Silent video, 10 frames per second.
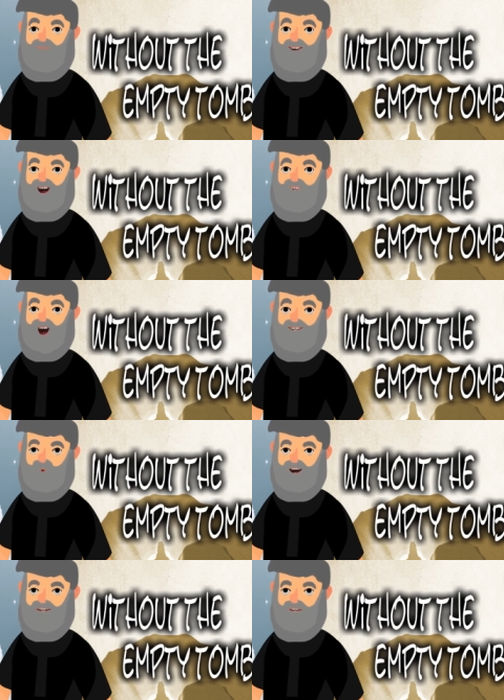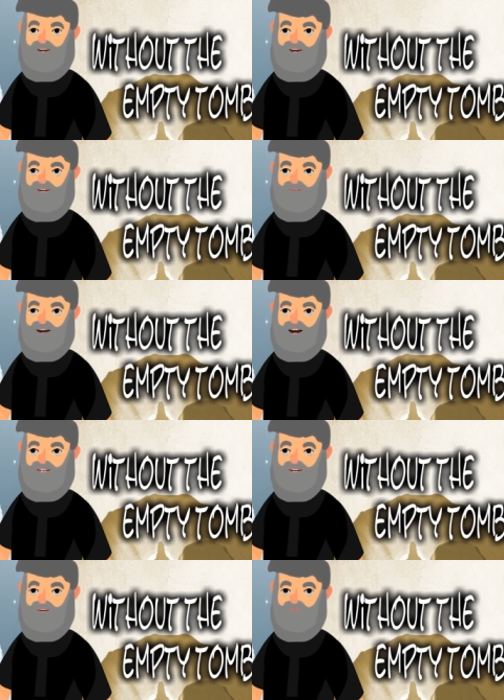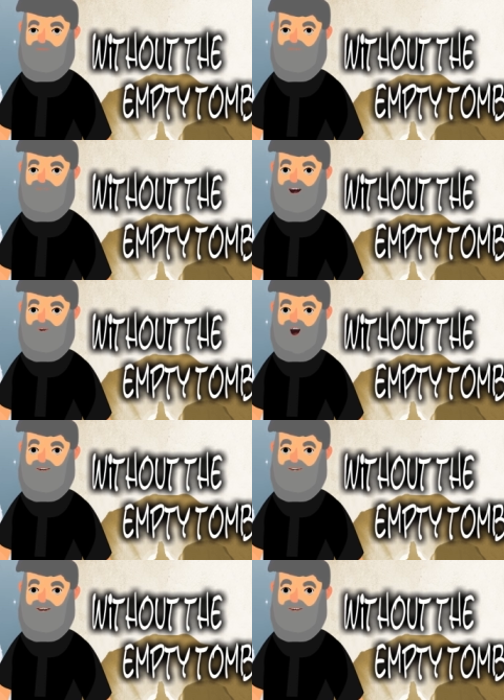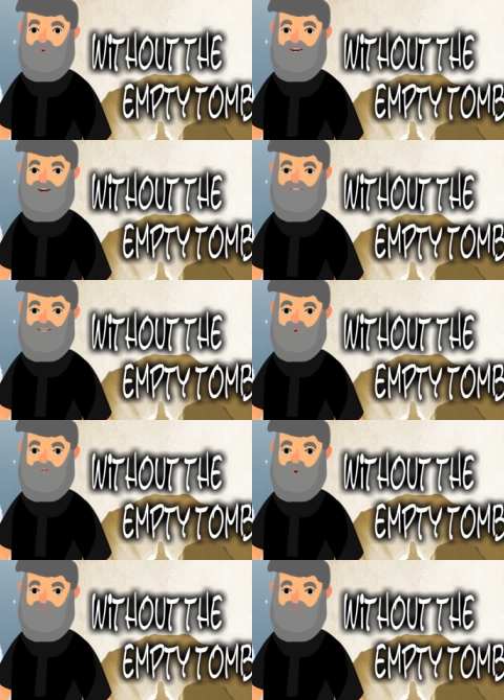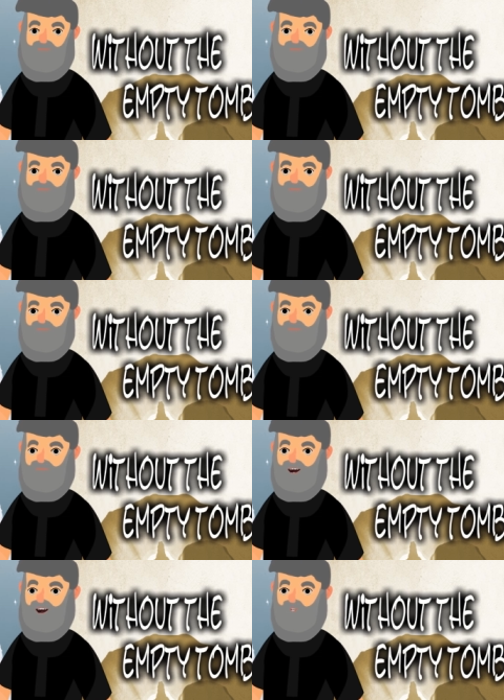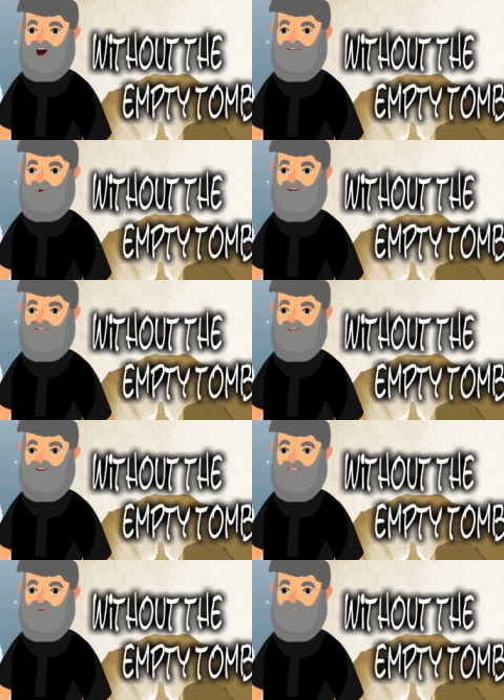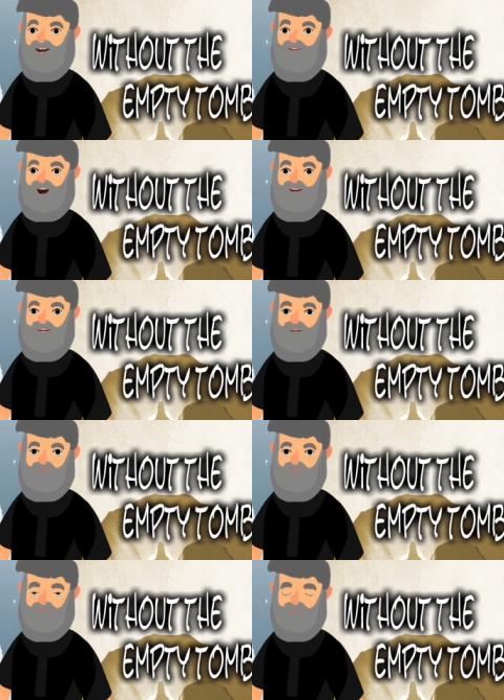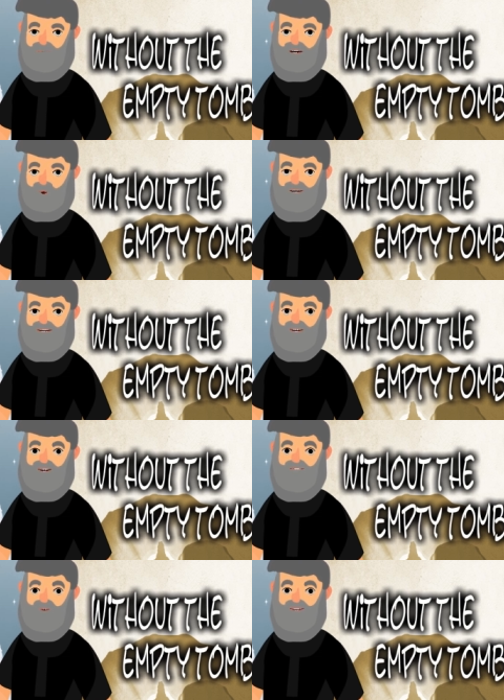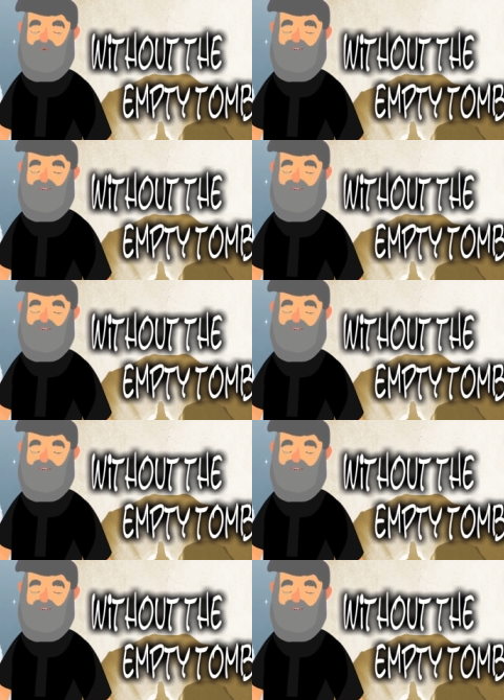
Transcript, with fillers: Not just what he did in the past, but what he will do in the future. Not just what he did for mankind, but what he did for you